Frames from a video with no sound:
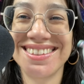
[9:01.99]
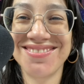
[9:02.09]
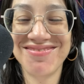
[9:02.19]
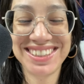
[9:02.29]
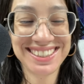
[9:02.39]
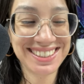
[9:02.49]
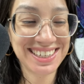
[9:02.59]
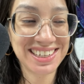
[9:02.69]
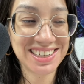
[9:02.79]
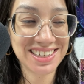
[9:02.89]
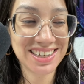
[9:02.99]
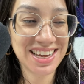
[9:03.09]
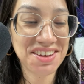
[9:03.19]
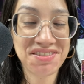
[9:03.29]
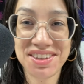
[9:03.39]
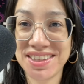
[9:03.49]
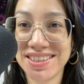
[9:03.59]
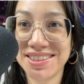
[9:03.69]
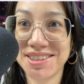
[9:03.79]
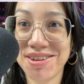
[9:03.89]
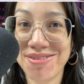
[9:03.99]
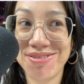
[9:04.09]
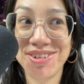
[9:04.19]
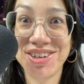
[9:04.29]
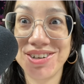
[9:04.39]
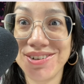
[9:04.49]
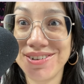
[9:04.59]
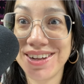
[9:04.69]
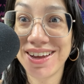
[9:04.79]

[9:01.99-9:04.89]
been like having this renewed